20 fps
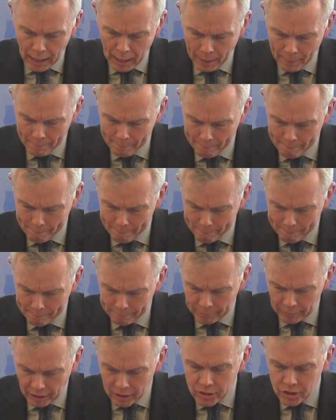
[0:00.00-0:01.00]
Um,
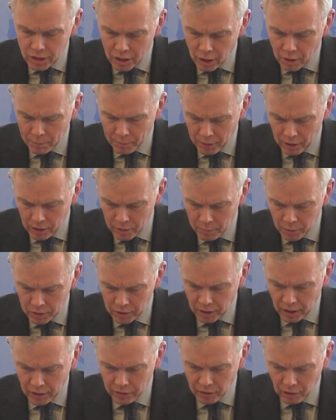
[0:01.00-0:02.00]
that's another part of the
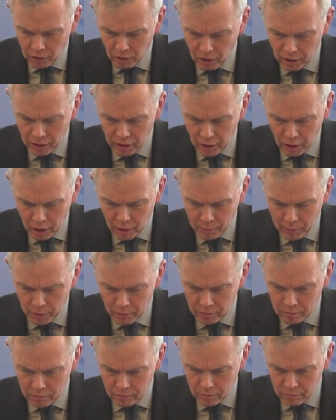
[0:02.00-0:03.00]
book that I thought long and hard
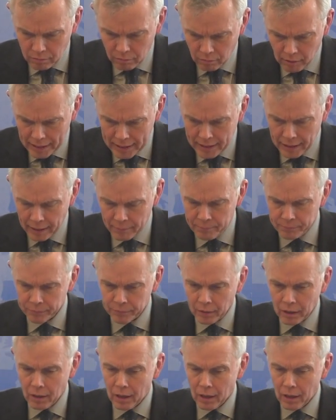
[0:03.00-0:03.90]
about writing.